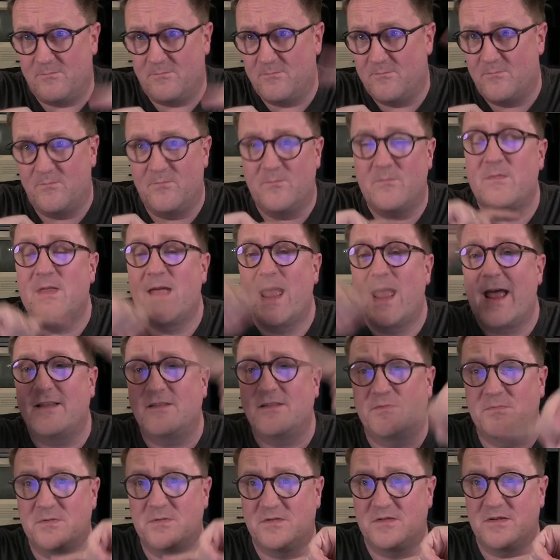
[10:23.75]

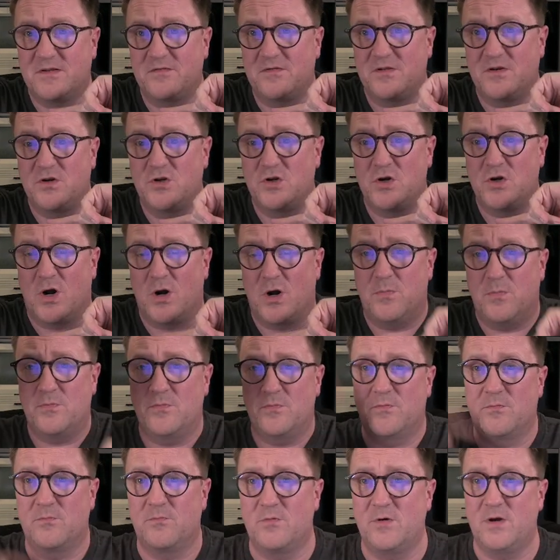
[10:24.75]
that specific
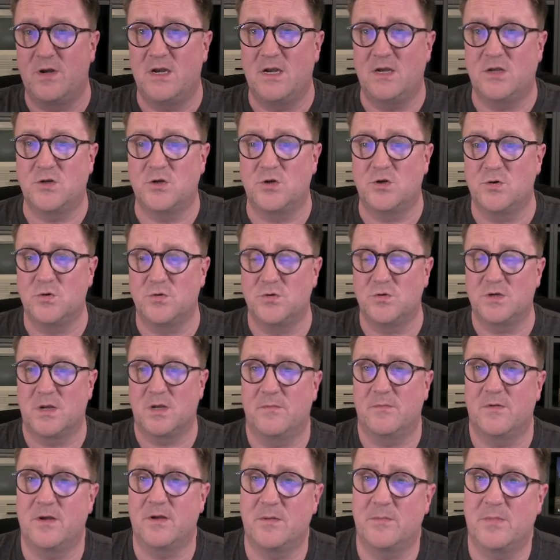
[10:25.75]
job we need to do
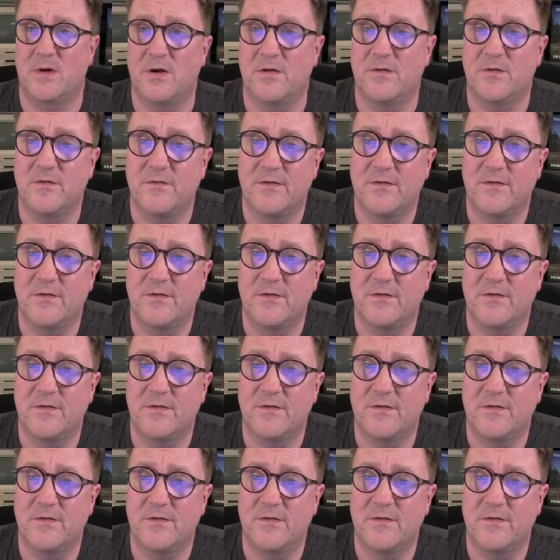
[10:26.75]
something about,